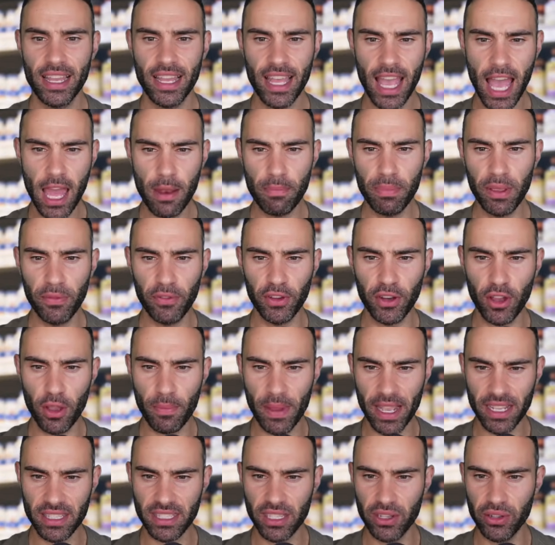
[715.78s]
and
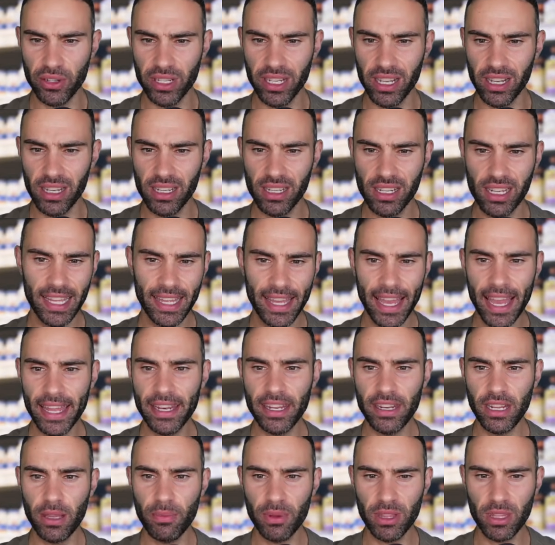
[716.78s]
bifidobacteria, and
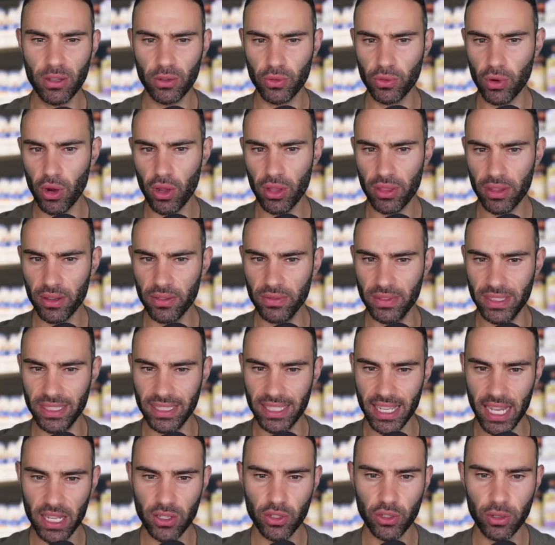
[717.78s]
inhibit the growth of
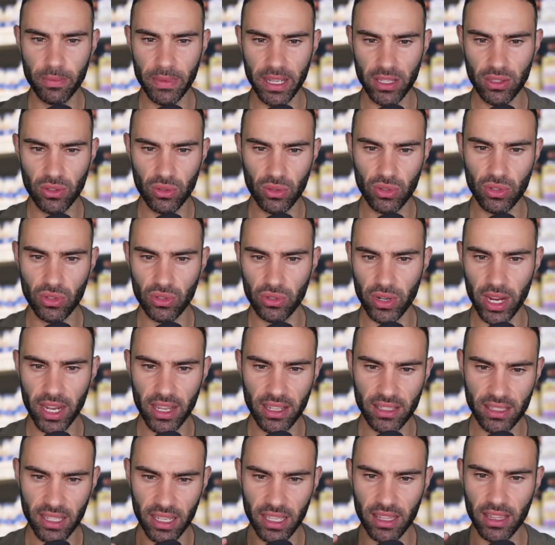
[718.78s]
detrimental
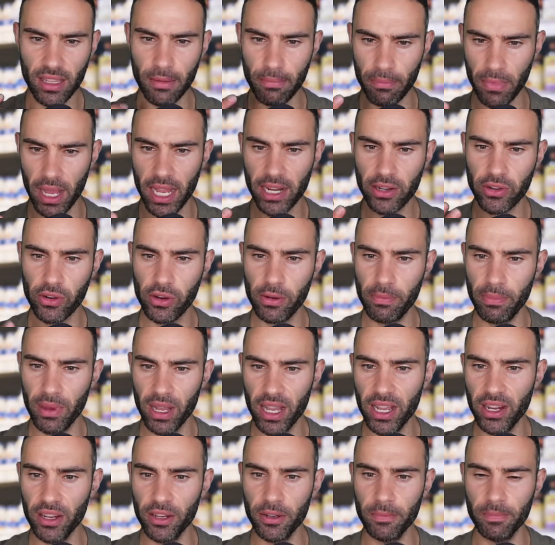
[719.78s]
strains in the
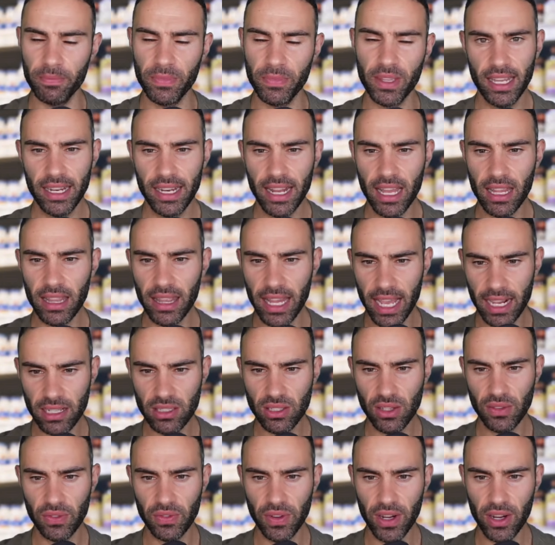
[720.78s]
microbiome. Now,
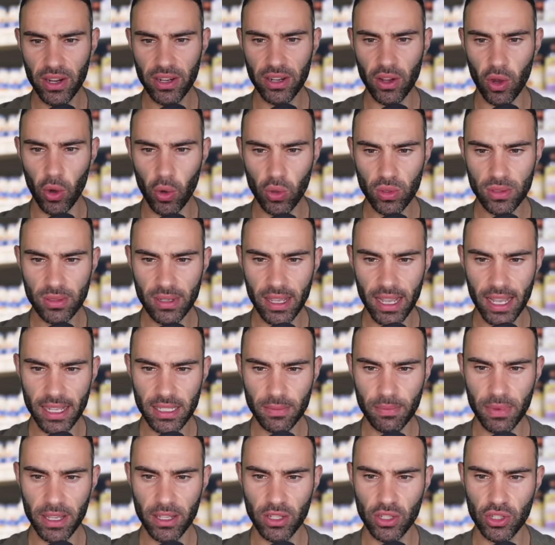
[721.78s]
lactoferrin also has
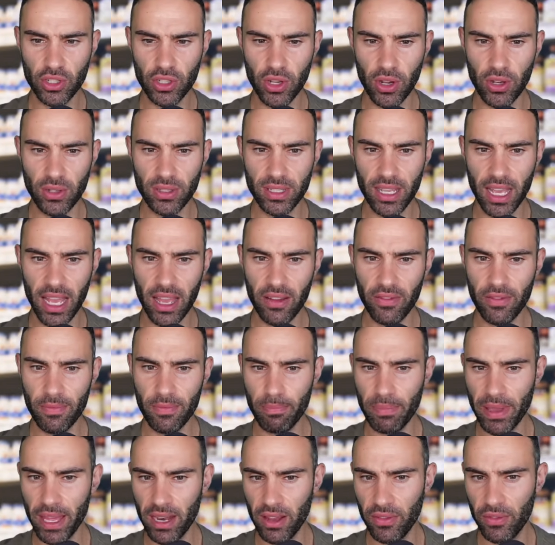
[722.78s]
been shown to have
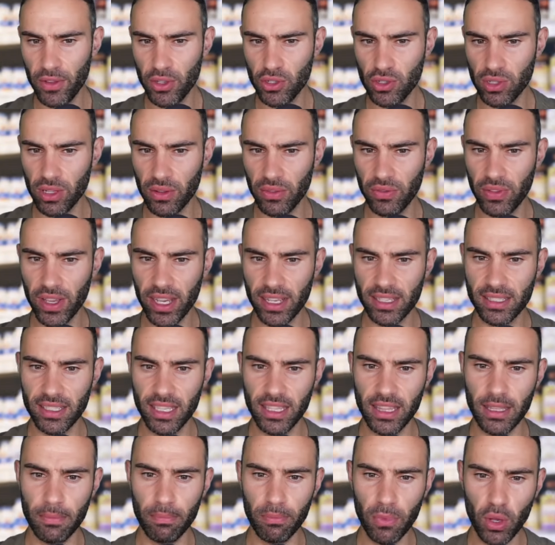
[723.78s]
beneficial effects
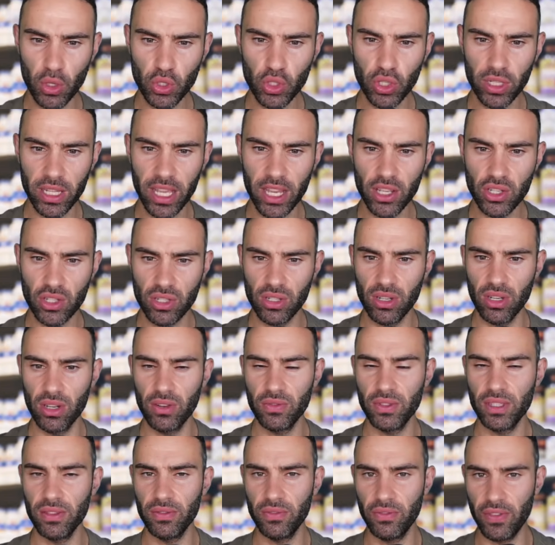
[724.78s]
in the modulation
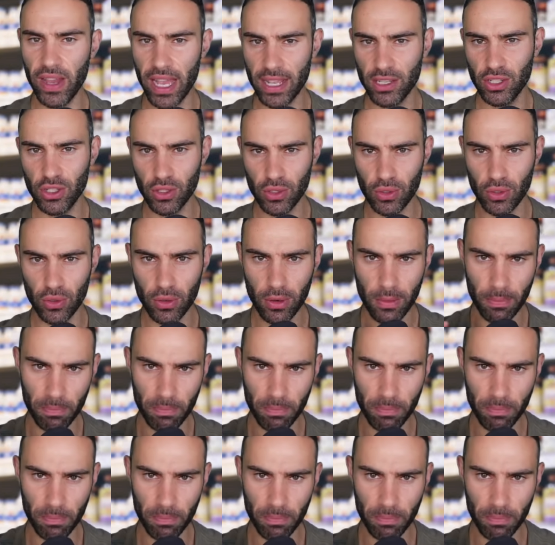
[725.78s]
of the vaginal